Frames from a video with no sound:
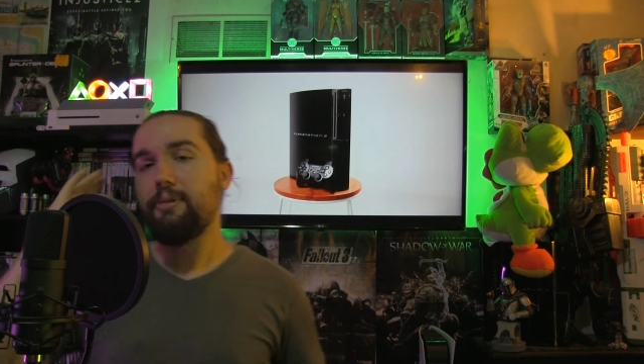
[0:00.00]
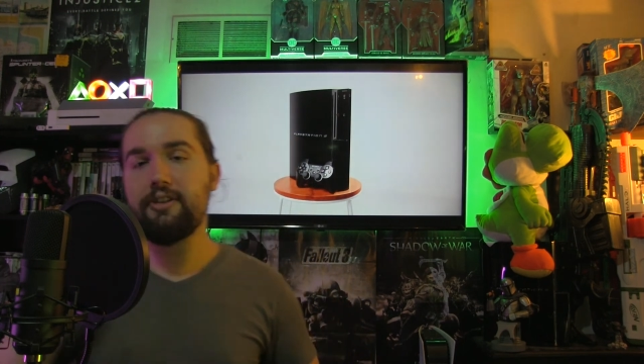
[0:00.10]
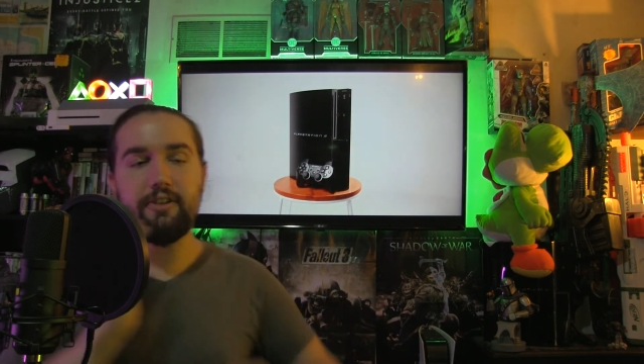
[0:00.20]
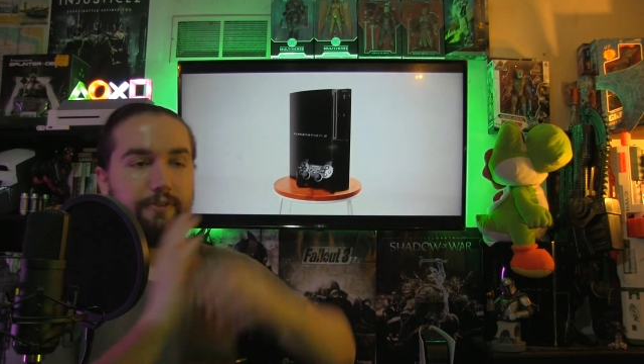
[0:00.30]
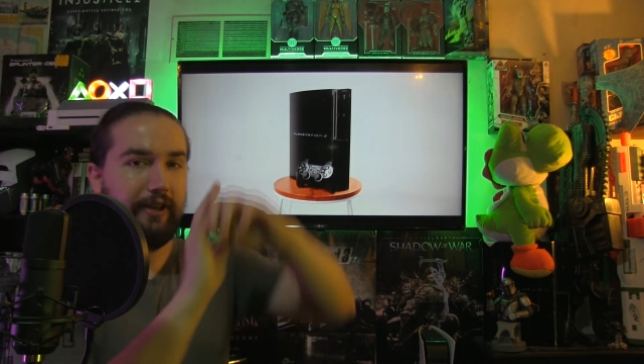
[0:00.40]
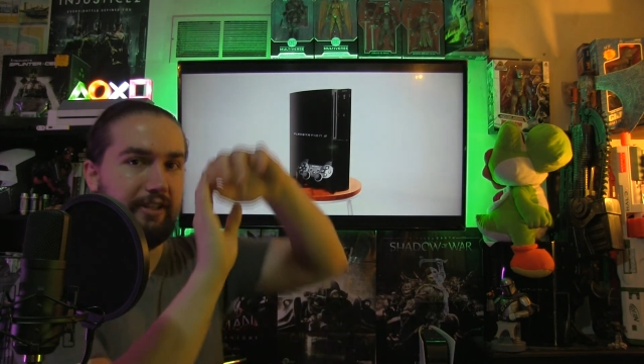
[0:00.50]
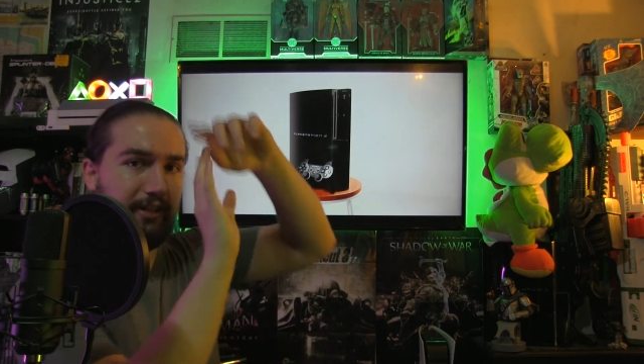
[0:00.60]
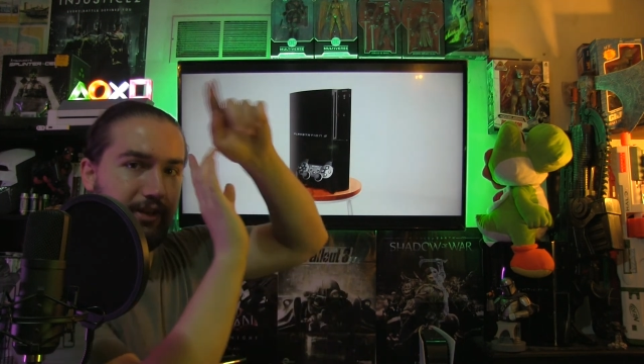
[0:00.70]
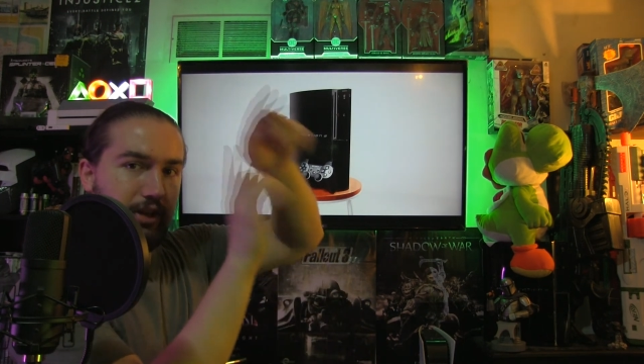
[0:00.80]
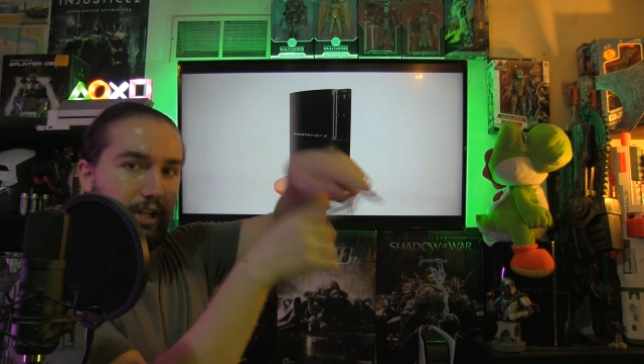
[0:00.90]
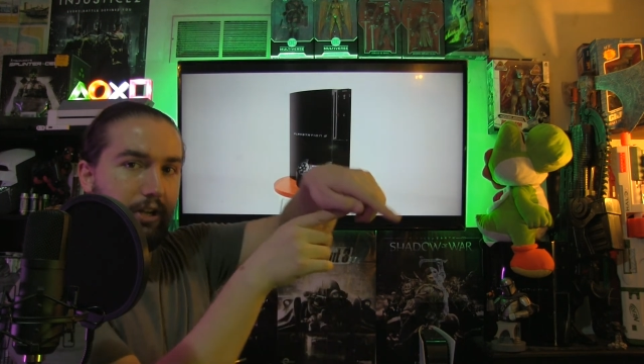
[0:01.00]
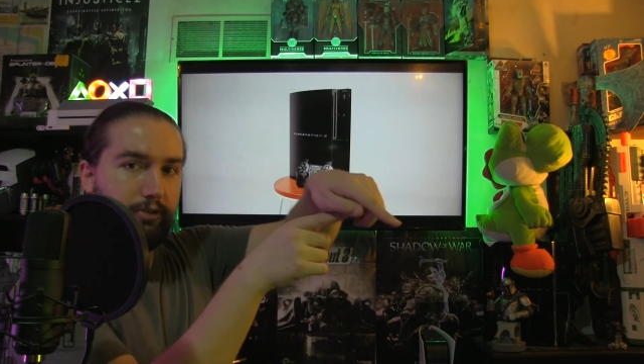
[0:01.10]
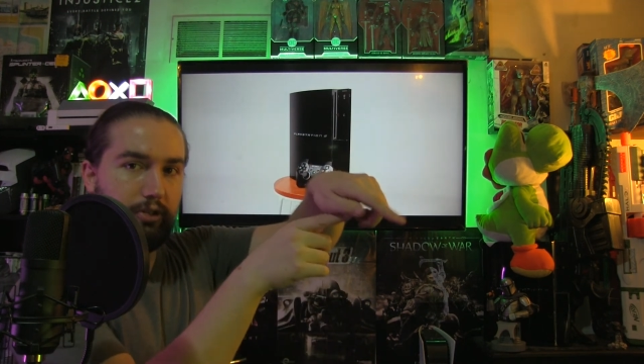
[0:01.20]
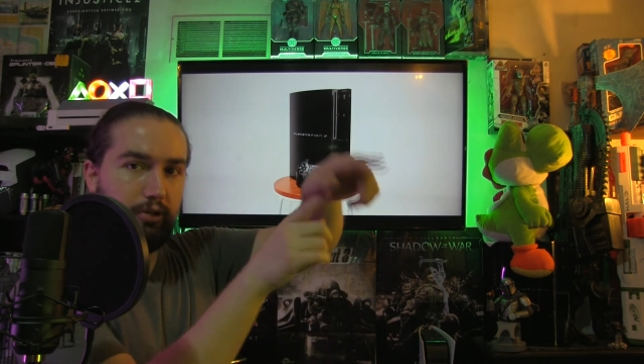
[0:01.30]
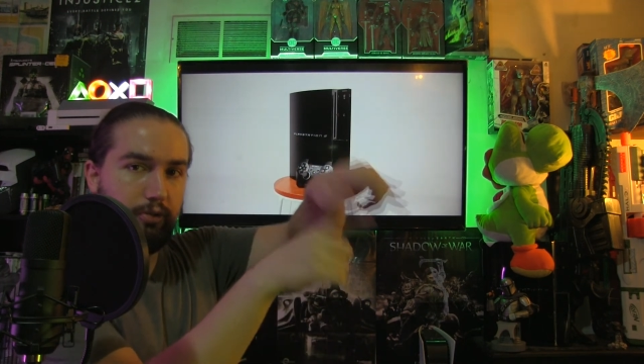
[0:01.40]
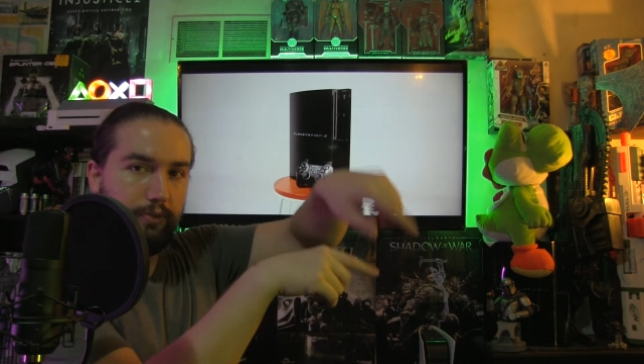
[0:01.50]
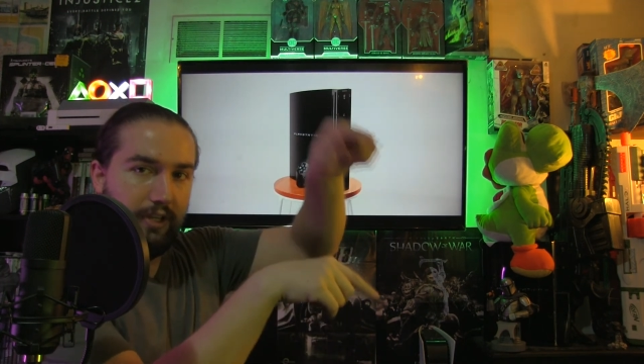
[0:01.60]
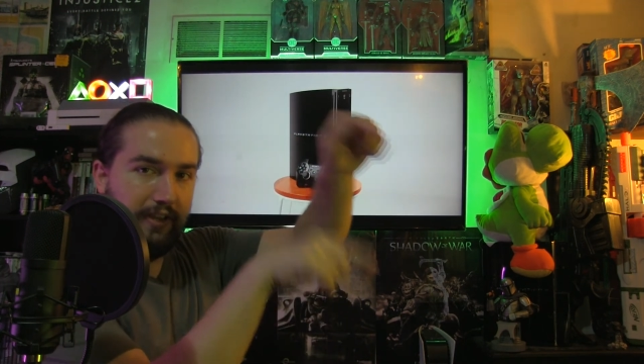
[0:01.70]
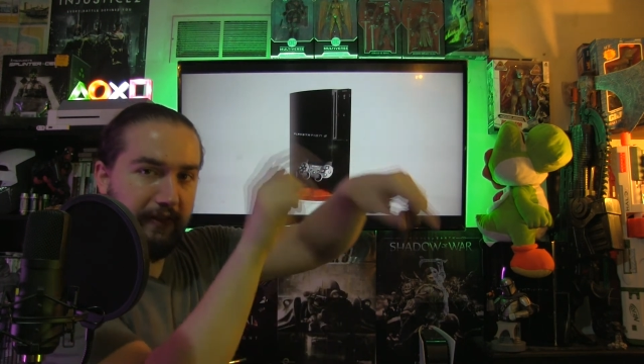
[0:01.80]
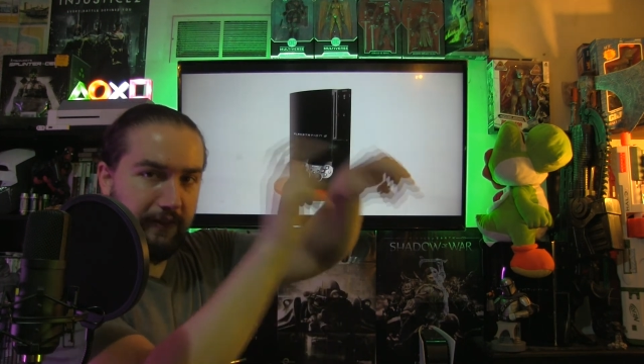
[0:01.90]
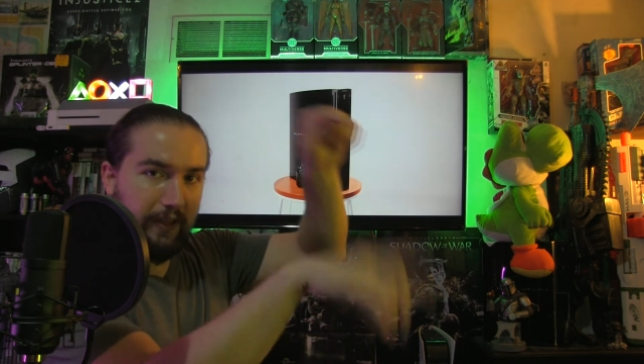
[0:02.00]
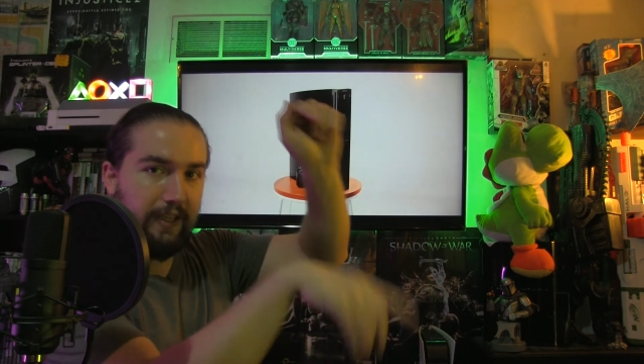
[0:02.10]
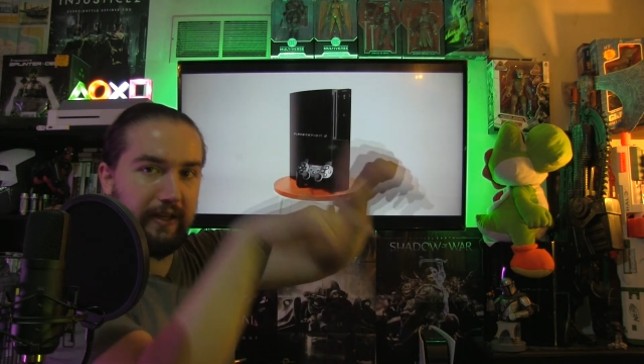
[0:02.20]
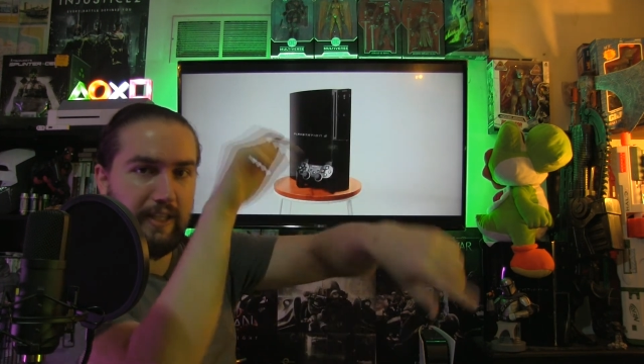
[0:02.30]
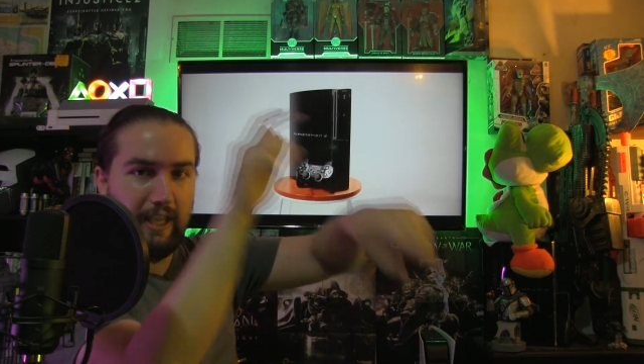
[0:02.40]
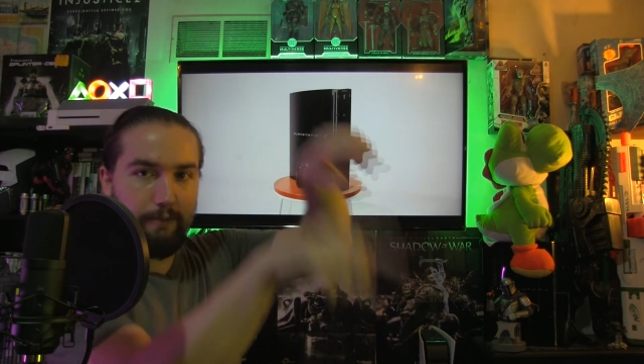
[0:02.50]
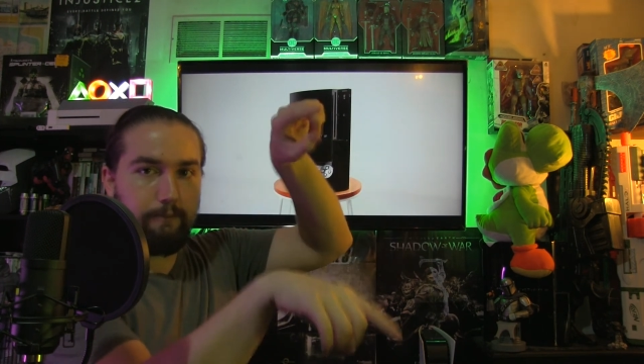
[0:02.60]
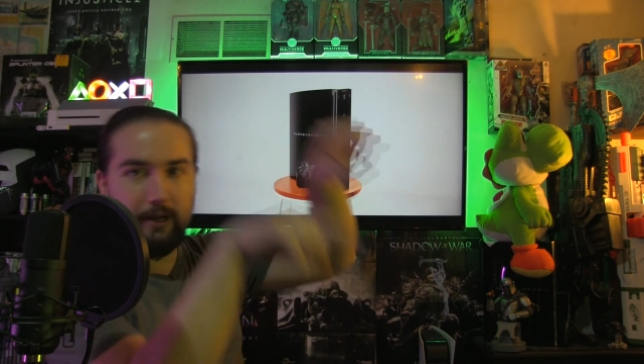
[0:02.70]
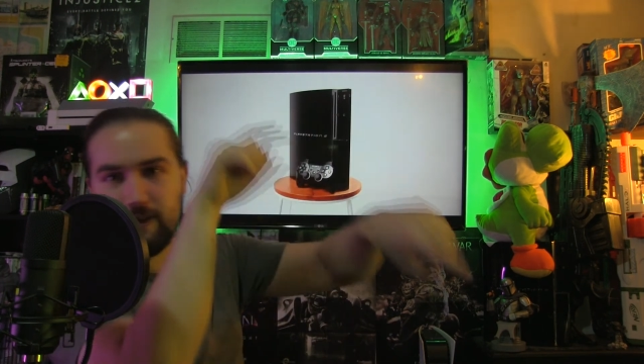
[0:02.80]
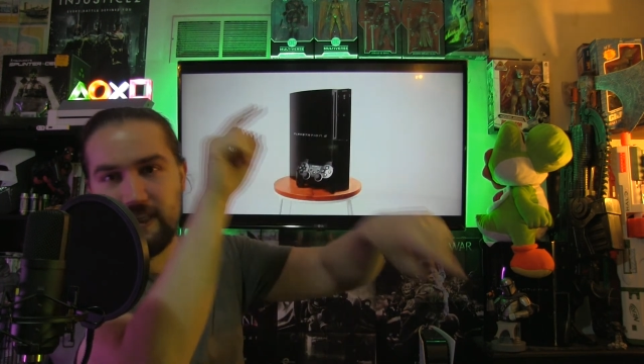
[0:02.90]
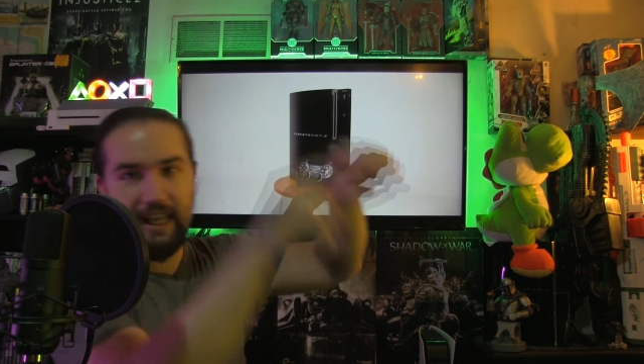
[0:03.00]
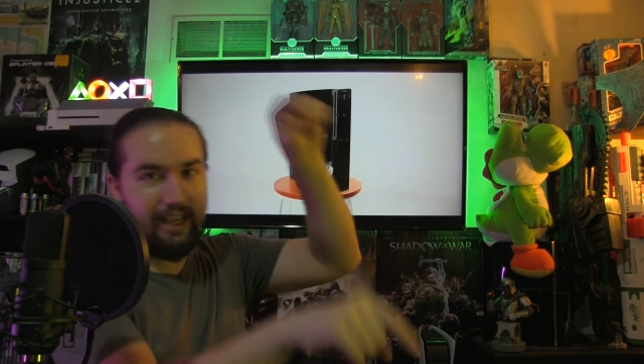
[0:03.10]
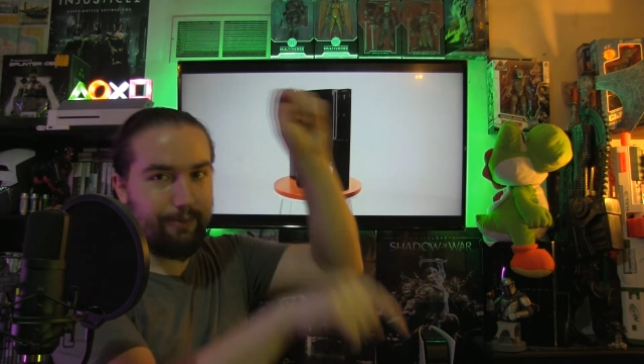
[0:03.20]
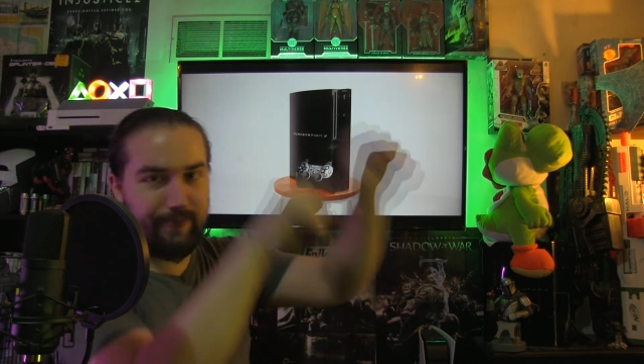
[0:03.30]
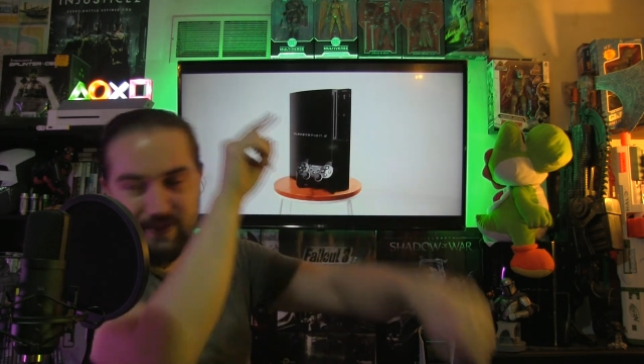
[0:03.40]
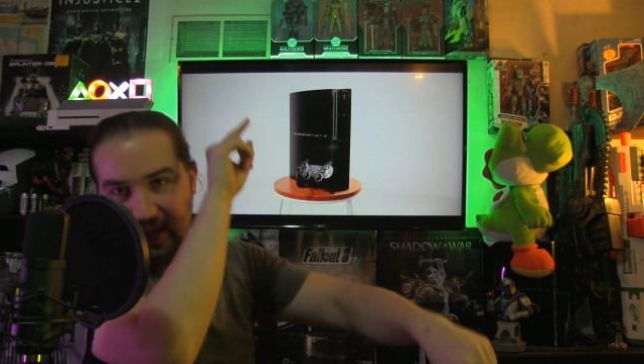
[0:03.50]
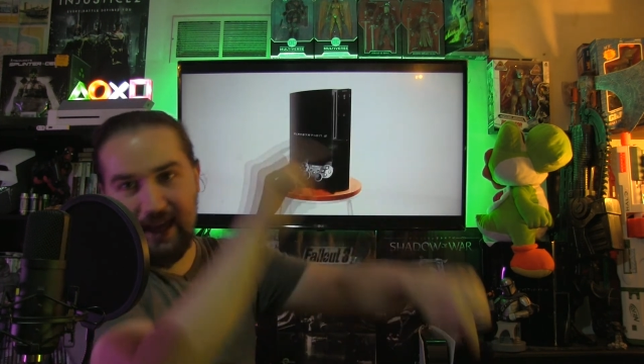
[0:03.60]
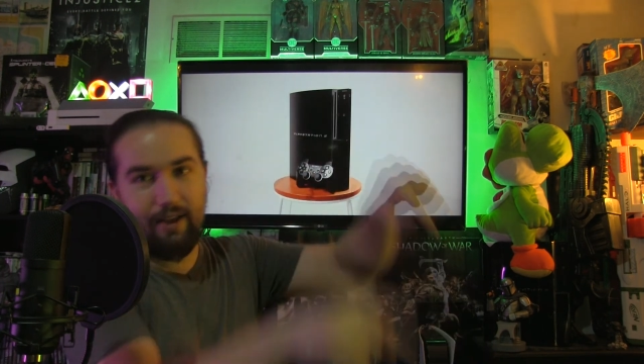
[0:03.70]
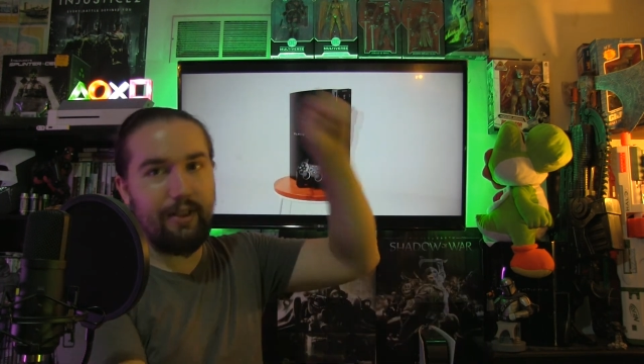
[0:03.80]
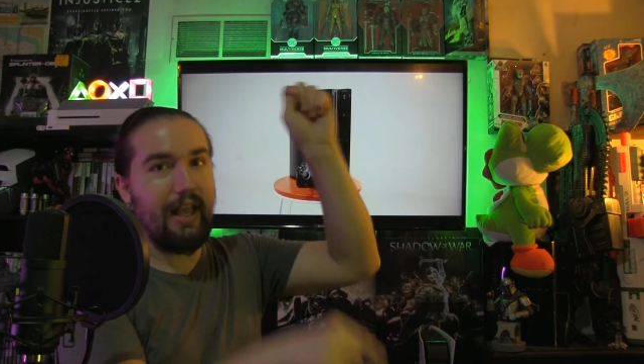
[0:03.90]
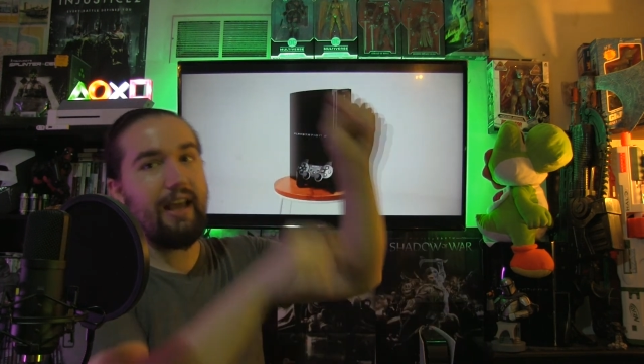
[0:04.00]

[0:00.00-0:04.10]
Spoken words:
Please don't forget to, do the thing. It really helps out.